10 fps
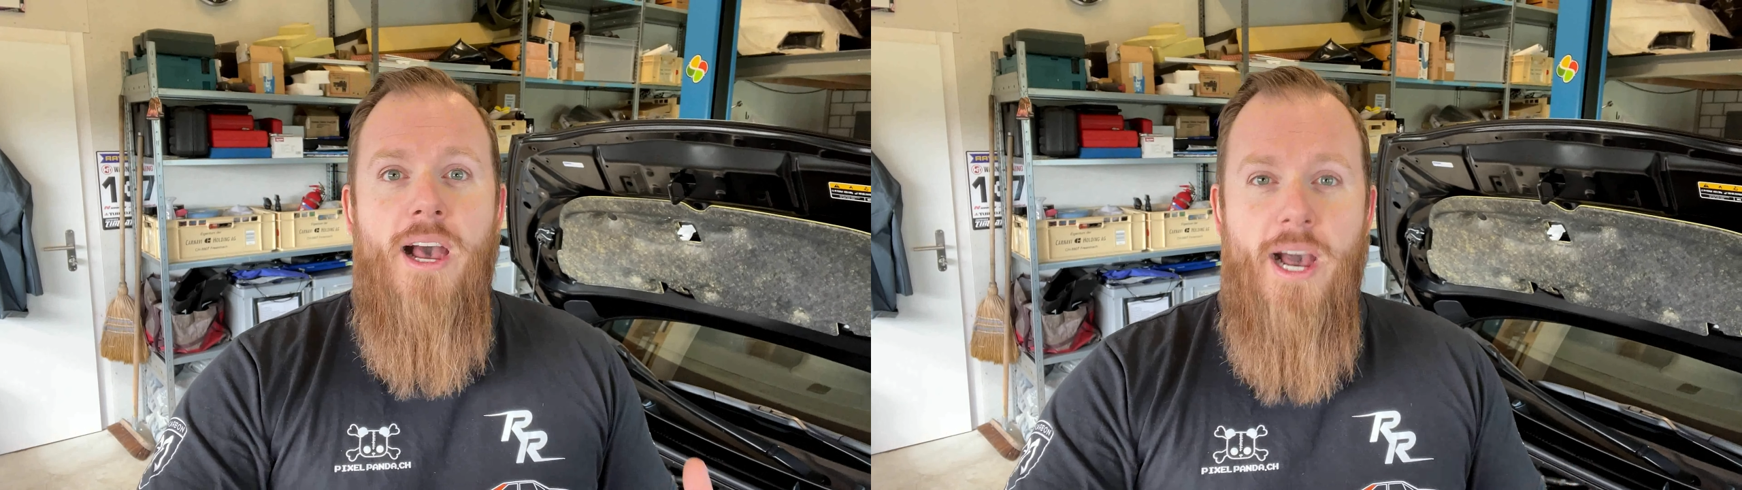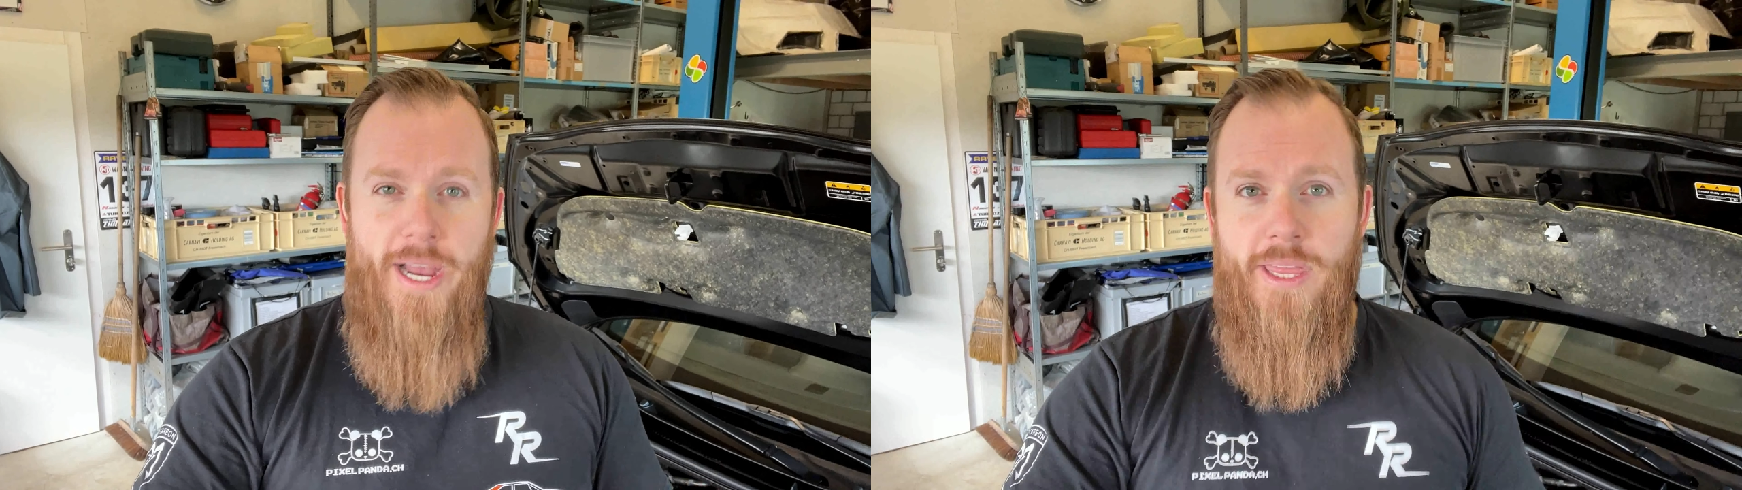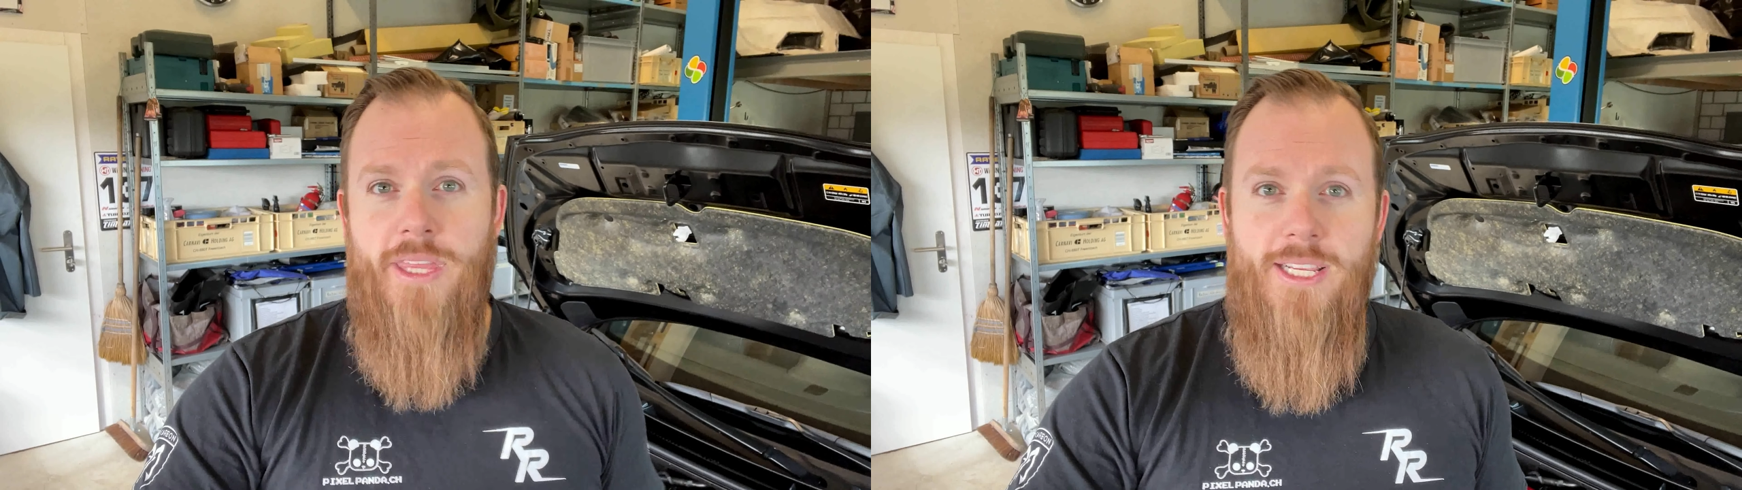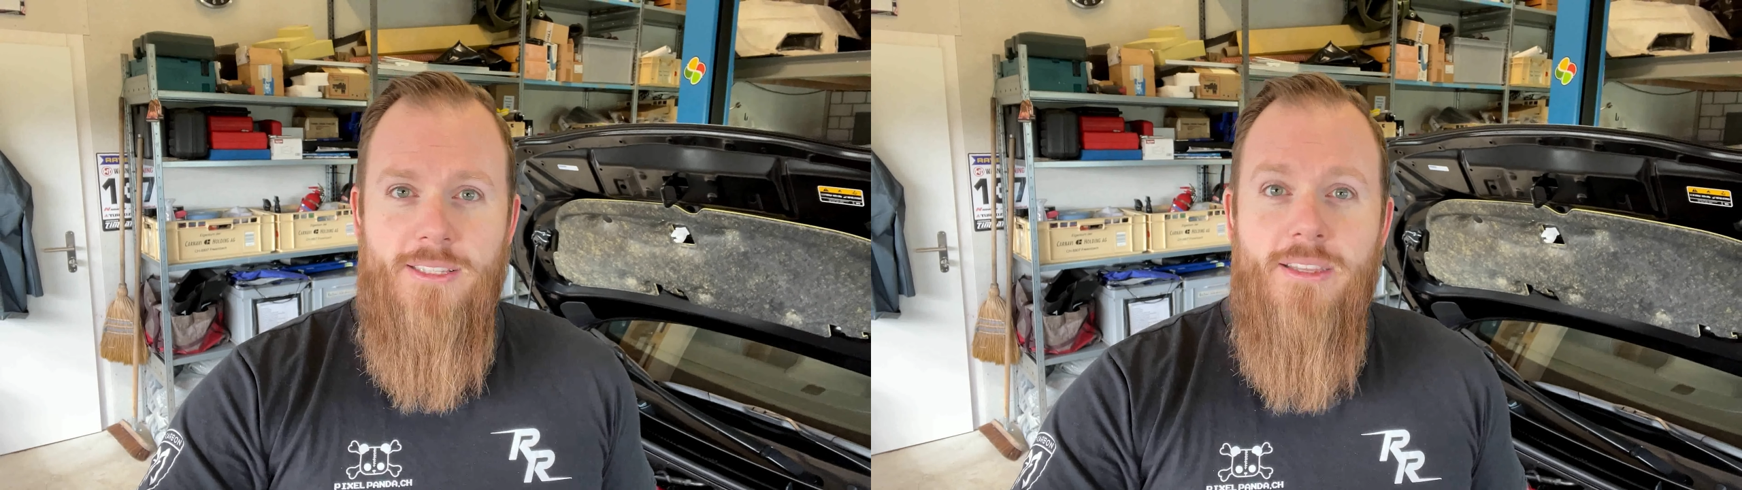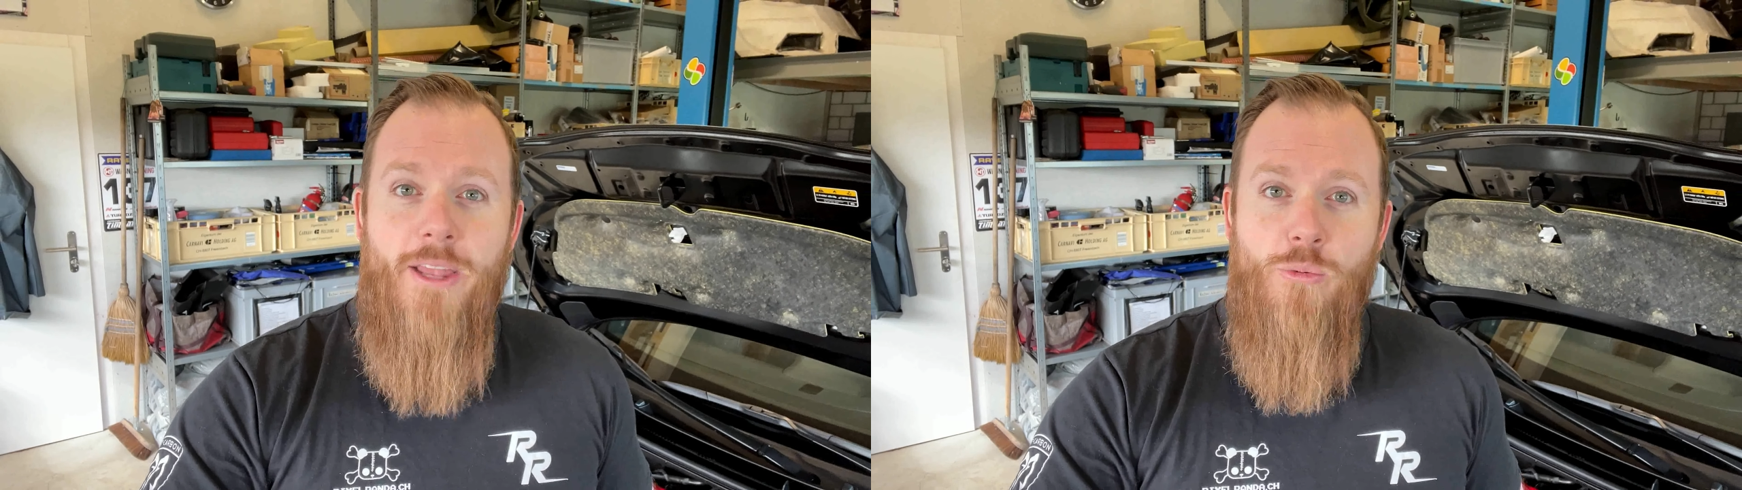I
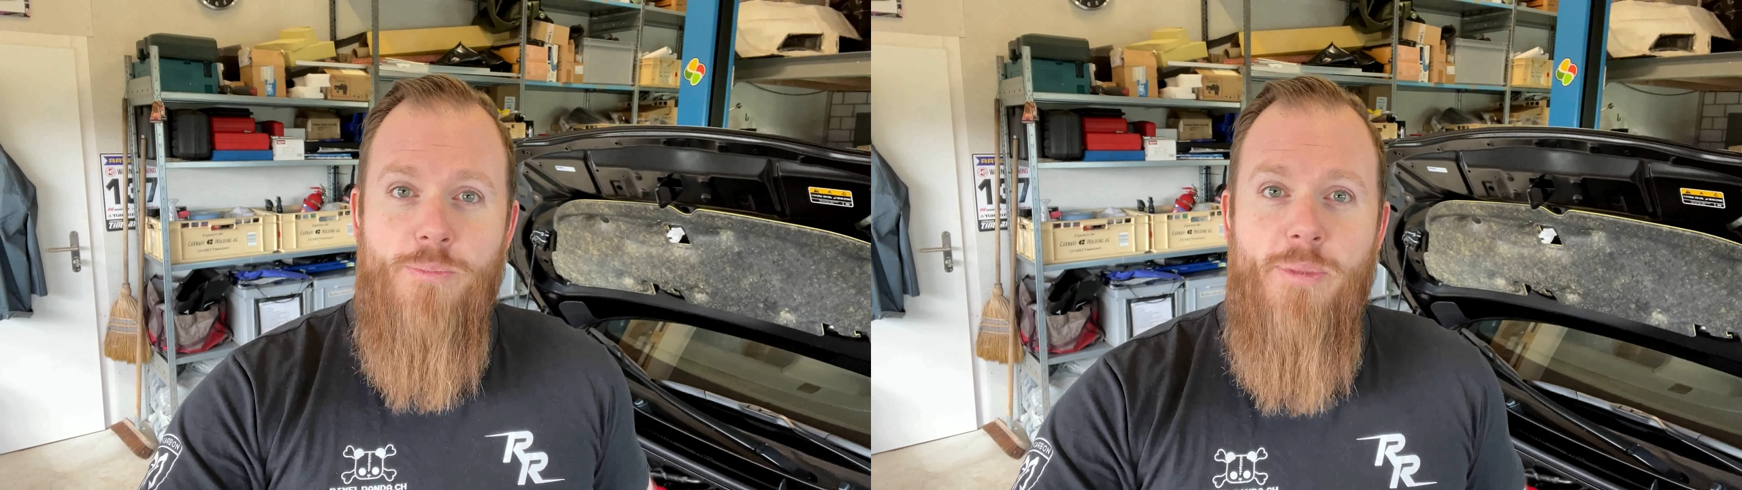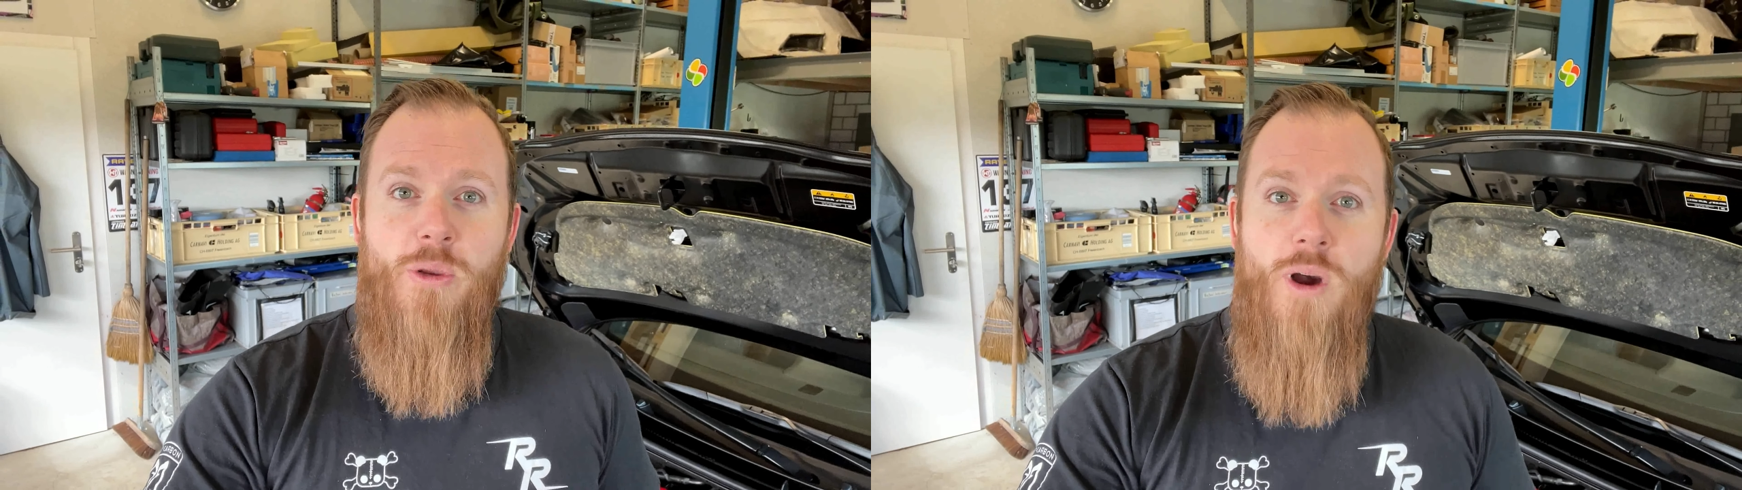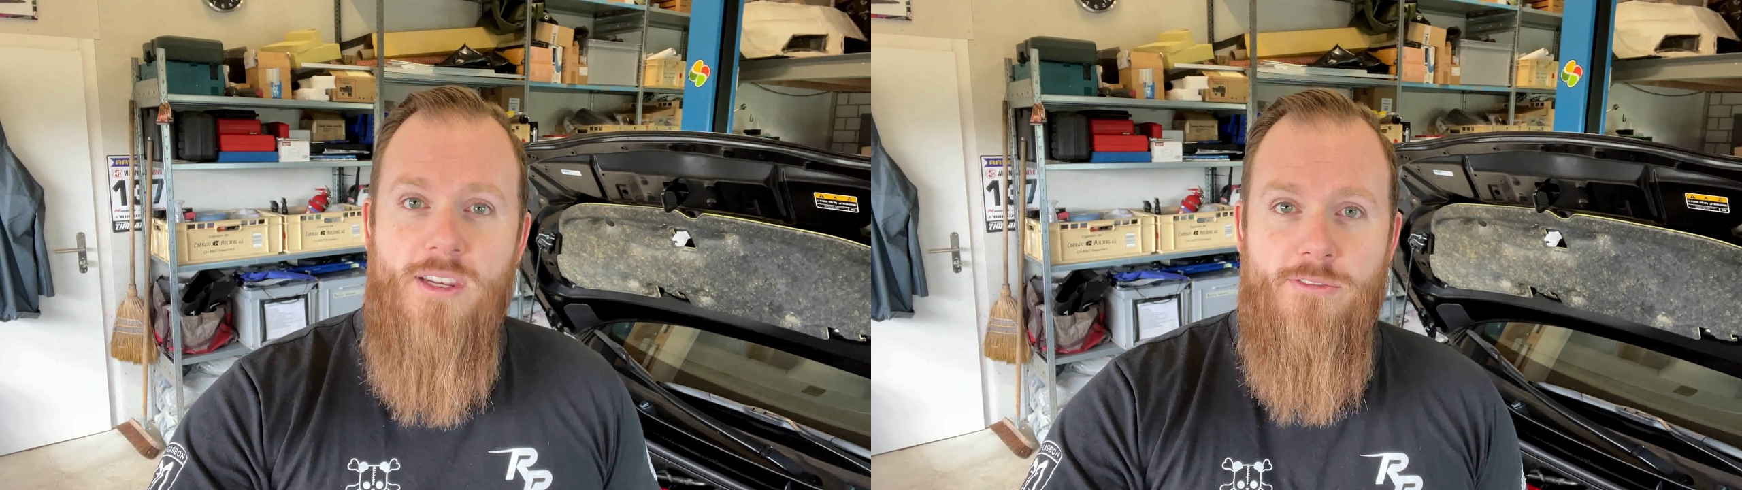think that would be one